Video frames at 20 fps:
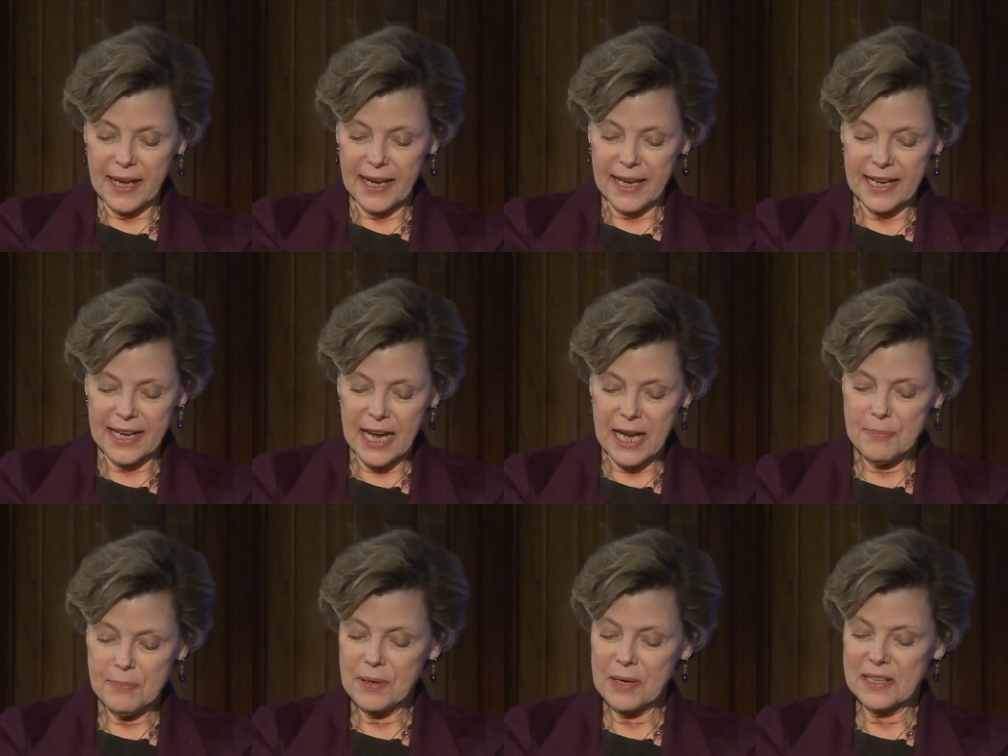and
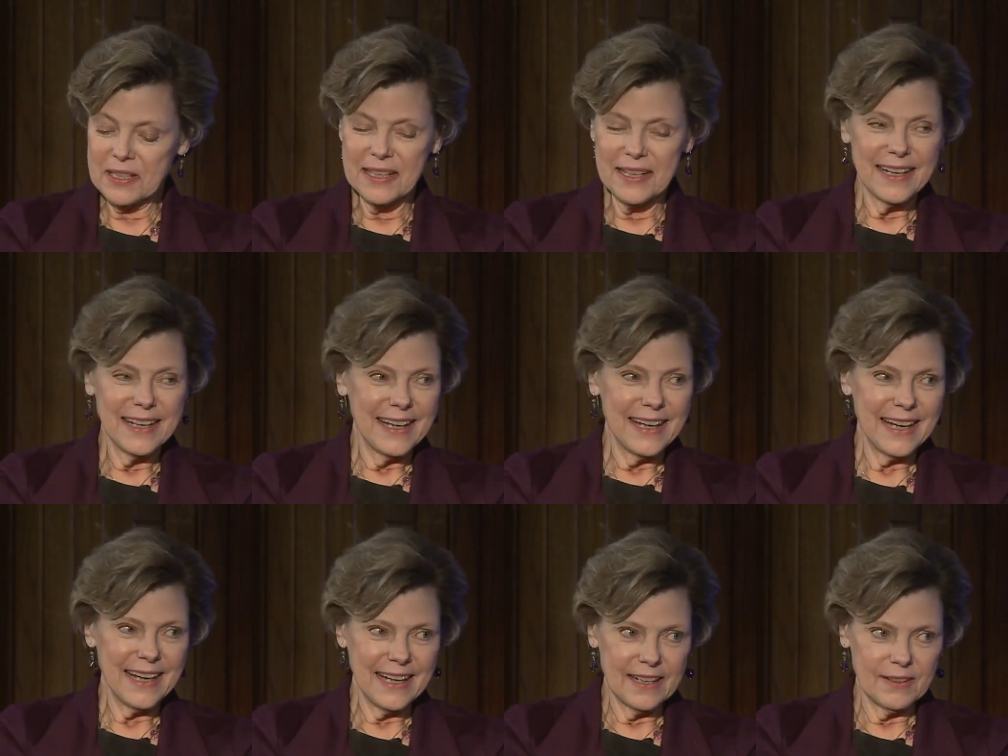I his
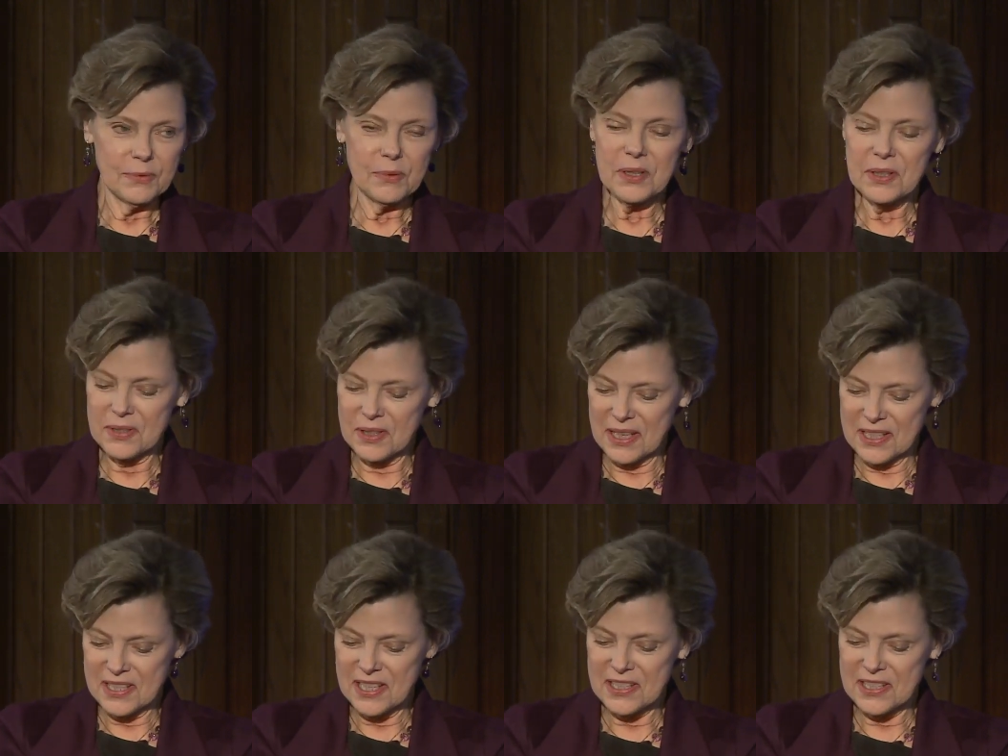picked. Hand?
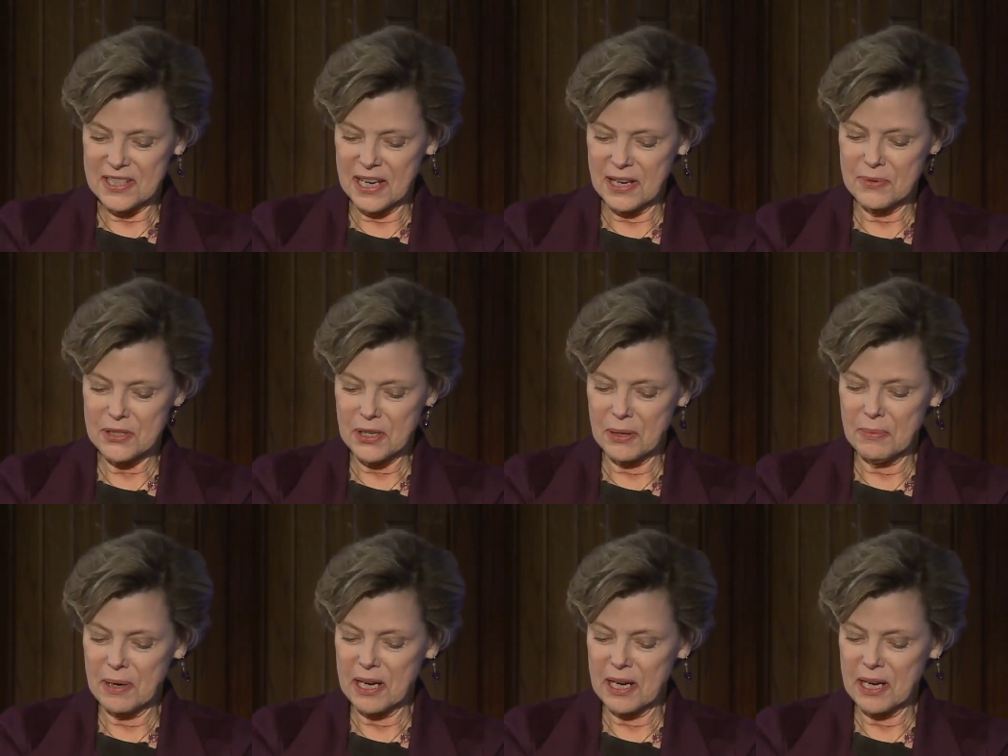yes, his hand was